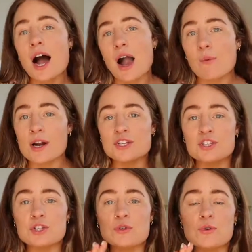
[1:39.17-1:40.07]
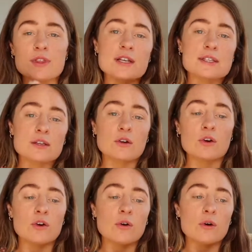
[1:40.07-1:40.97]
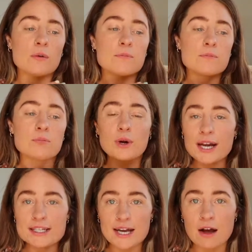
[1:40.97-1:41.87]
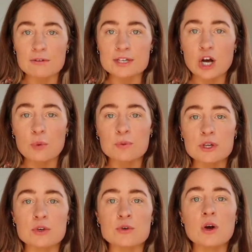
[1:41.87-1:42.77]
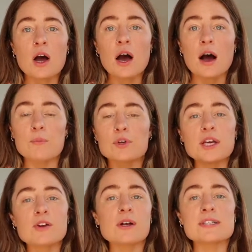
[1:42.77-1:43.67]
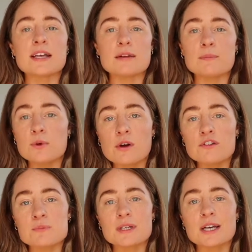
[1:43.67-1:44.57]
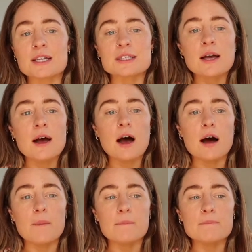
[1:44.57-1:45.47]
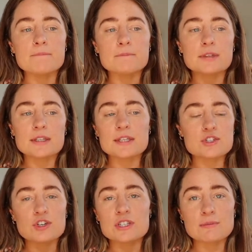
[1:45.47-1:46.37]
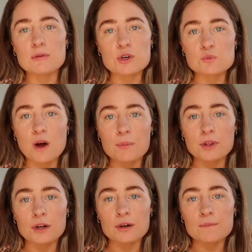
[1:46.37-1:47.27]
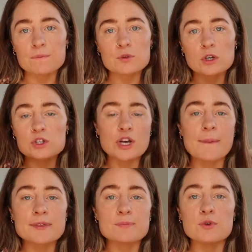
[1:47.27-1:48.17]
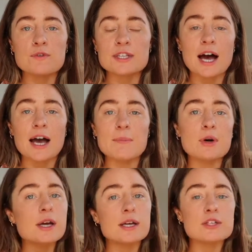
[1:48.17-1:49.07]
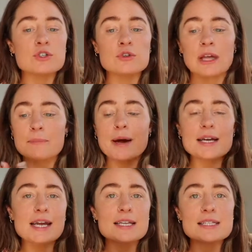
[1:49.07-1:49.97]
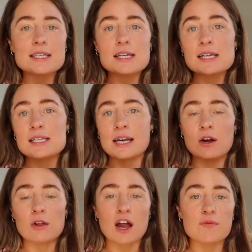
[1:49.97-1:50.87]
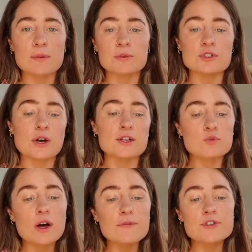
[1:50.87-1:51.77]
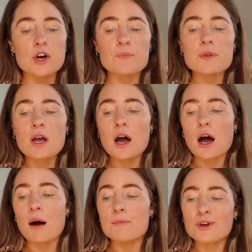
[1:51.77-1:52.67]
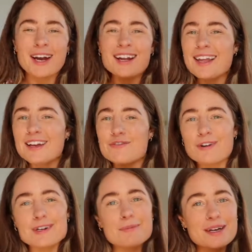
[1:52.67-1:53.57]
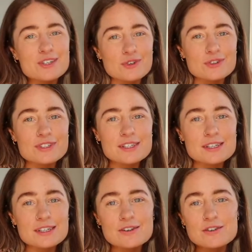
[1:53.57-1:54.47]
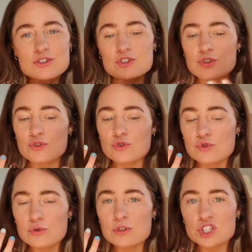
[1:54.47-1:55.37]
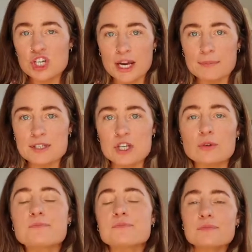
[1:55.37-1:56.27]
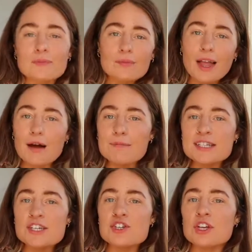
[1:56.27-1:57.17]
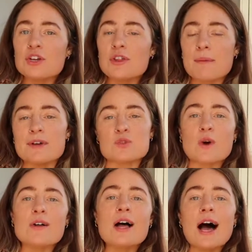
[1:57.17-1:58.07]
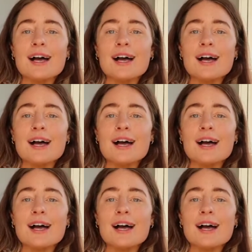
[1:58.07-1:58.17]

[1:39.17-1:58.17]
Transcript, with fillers: I wanted to do this little breakdown to help you um, really understand the moves because um, these are just some of the most popular shapes moves that I put into like my dances I know a lot of people do as well so um, they're kind of like fundamentals to shapes so I'll be teaching you them as well.